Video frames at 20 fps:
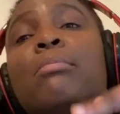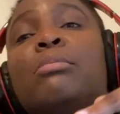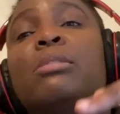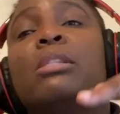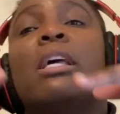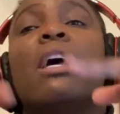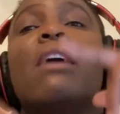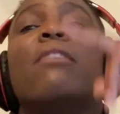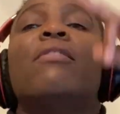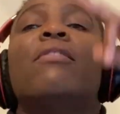
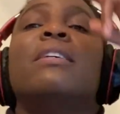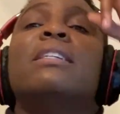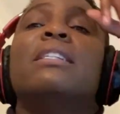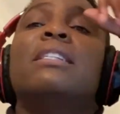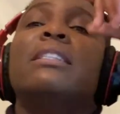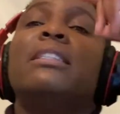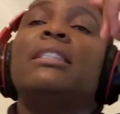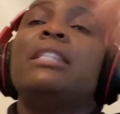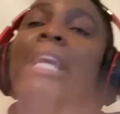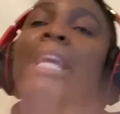safe
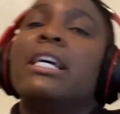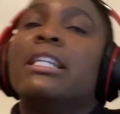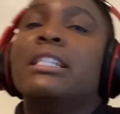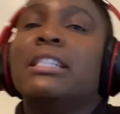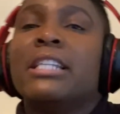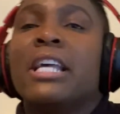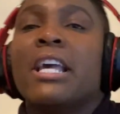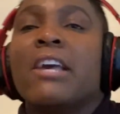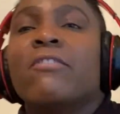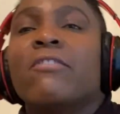stay
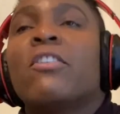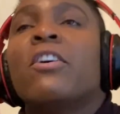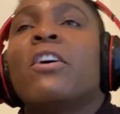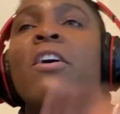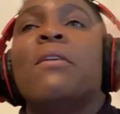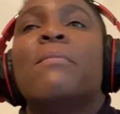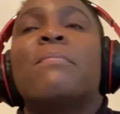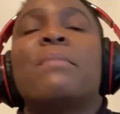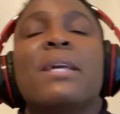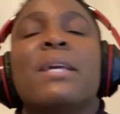safe
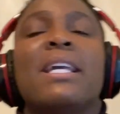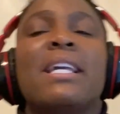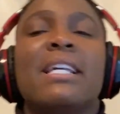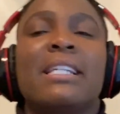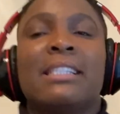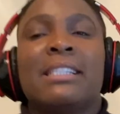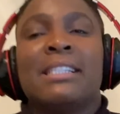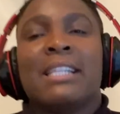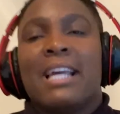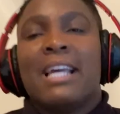
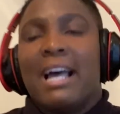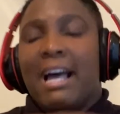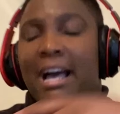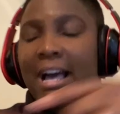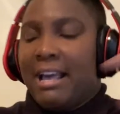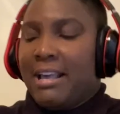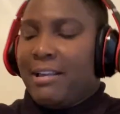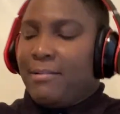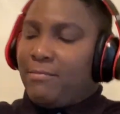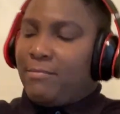peace
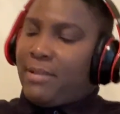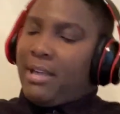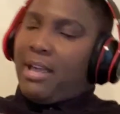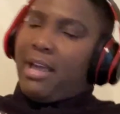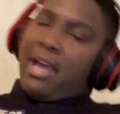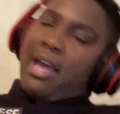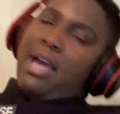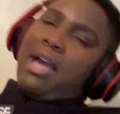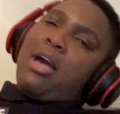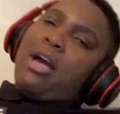I'm
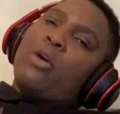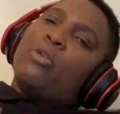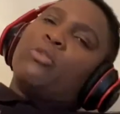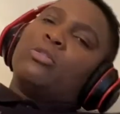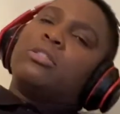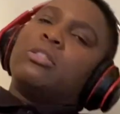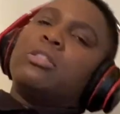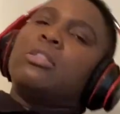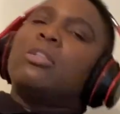out